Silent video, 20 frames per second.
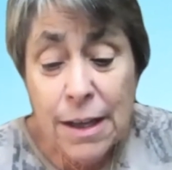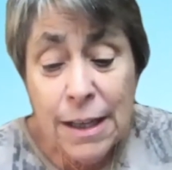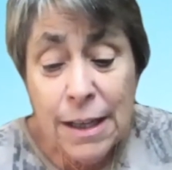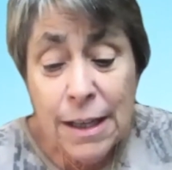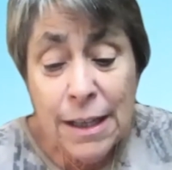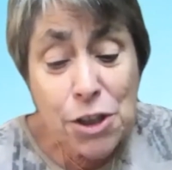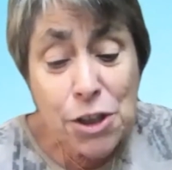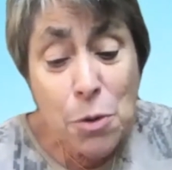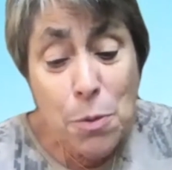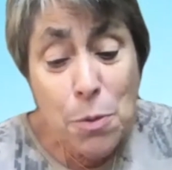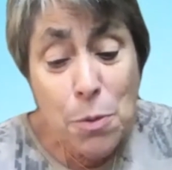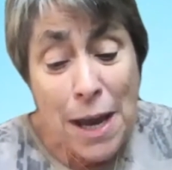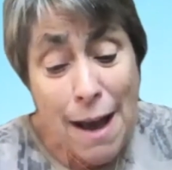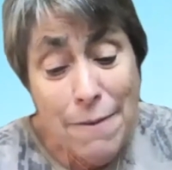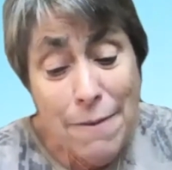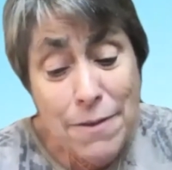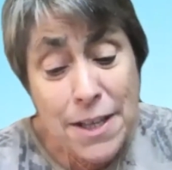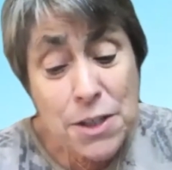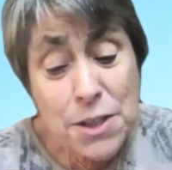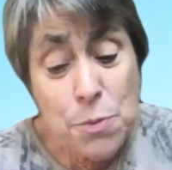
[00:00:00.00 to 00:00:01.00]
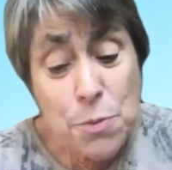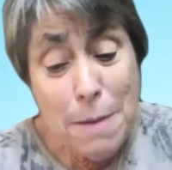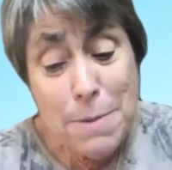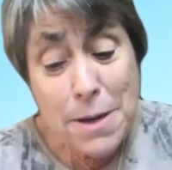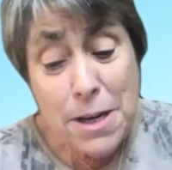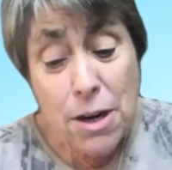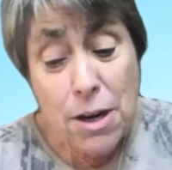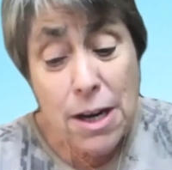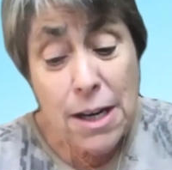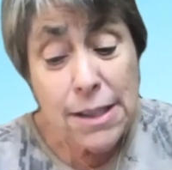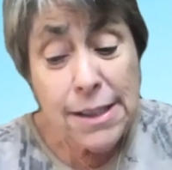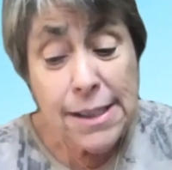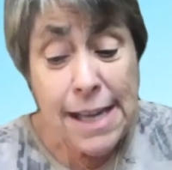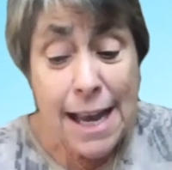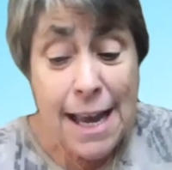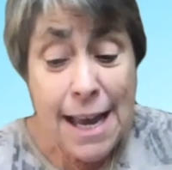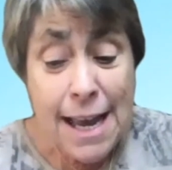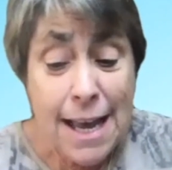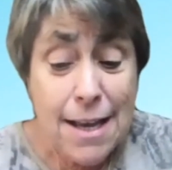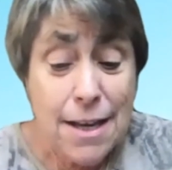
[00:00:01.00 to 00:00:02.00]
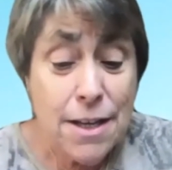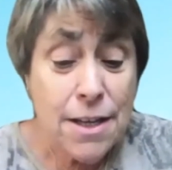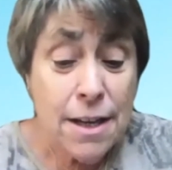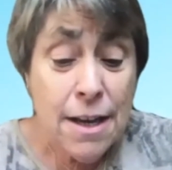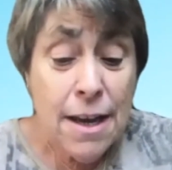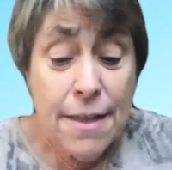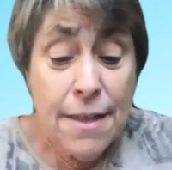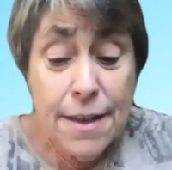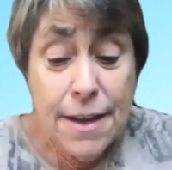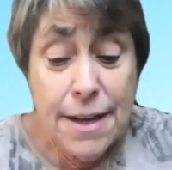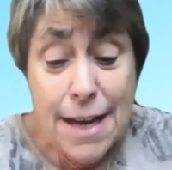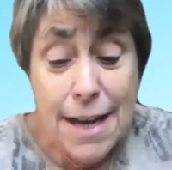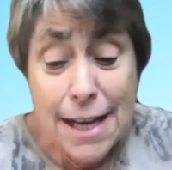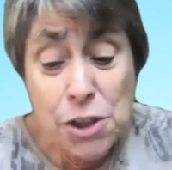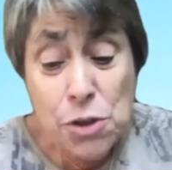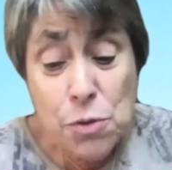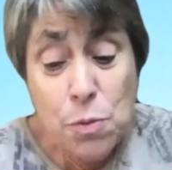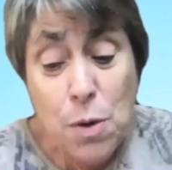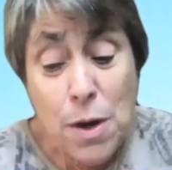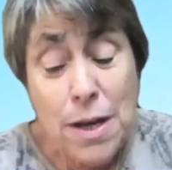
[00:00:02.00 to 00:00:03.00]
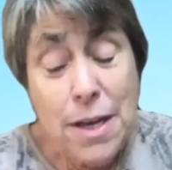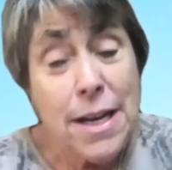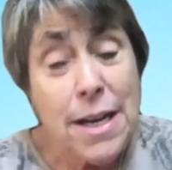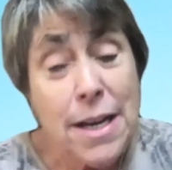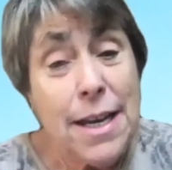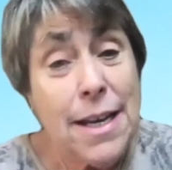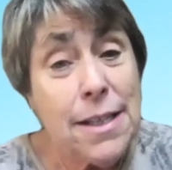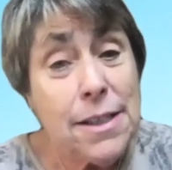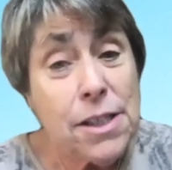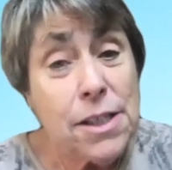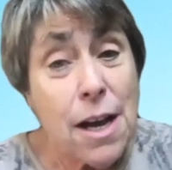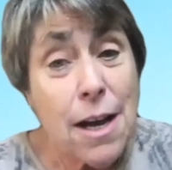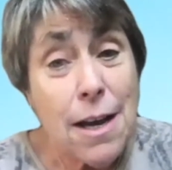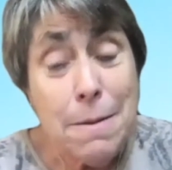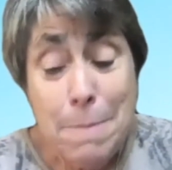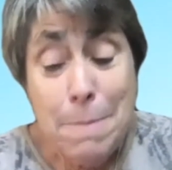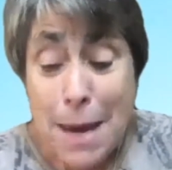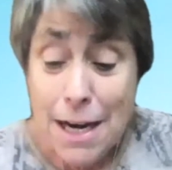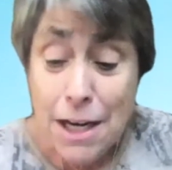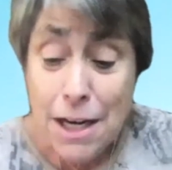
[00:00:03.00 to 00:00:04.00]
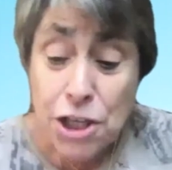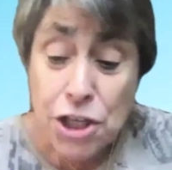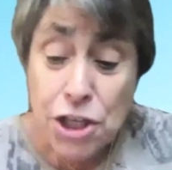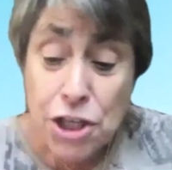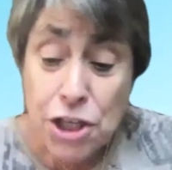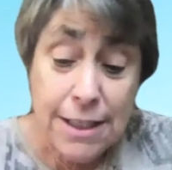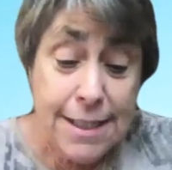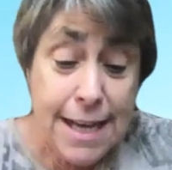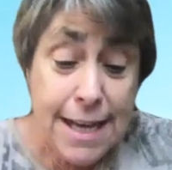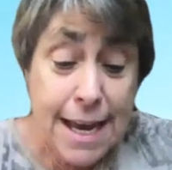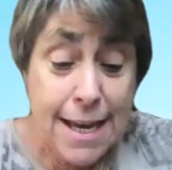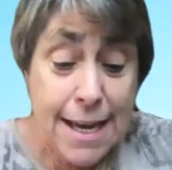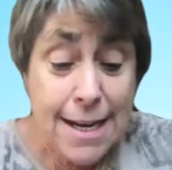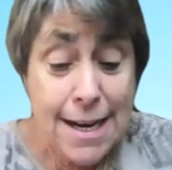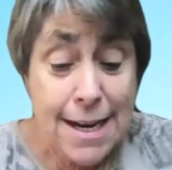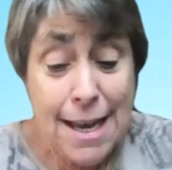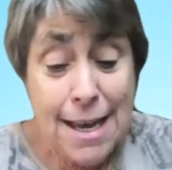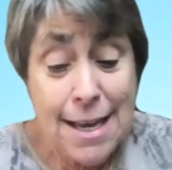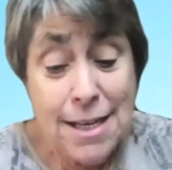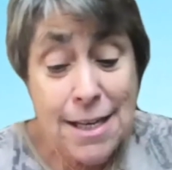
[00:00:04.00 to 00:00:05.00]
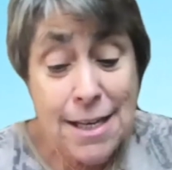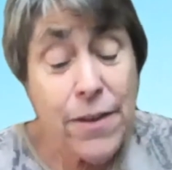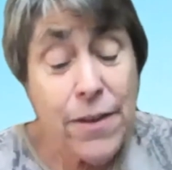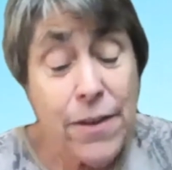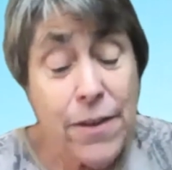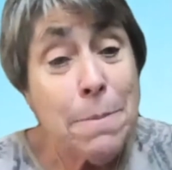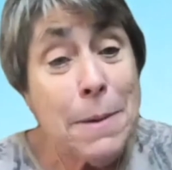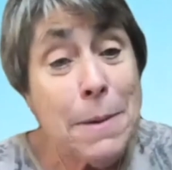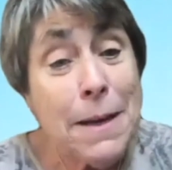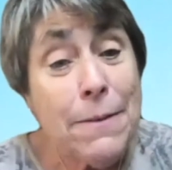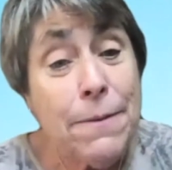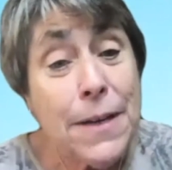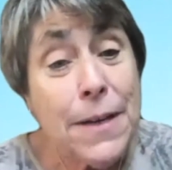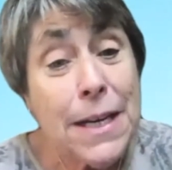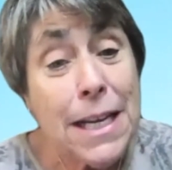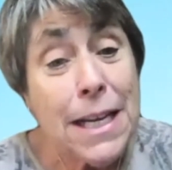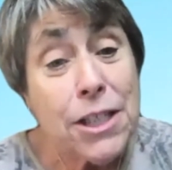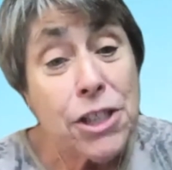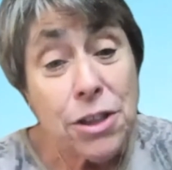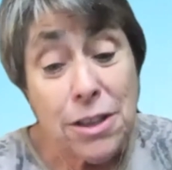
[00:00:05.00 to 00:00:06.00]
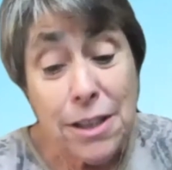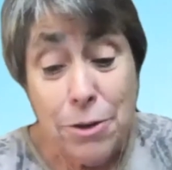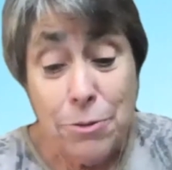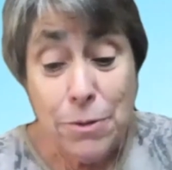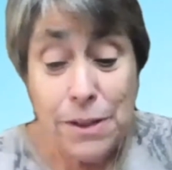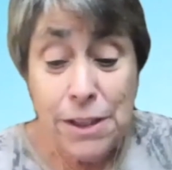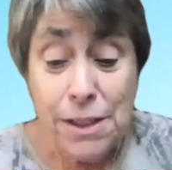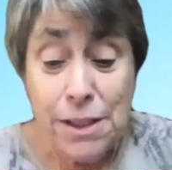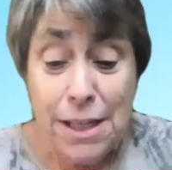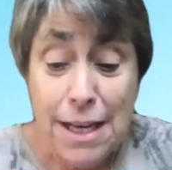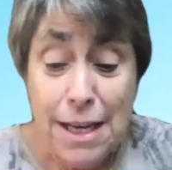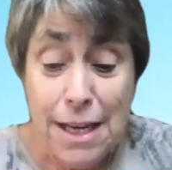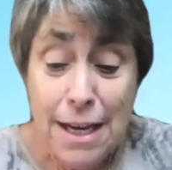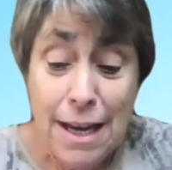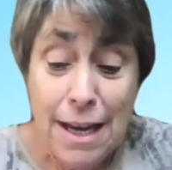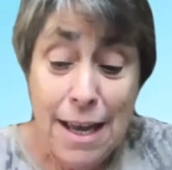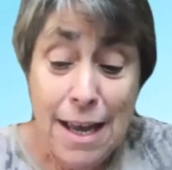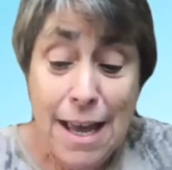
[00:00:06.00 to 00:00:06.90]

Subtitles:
So we have these webinars, and the next one is on managing debt and developing financial literacy.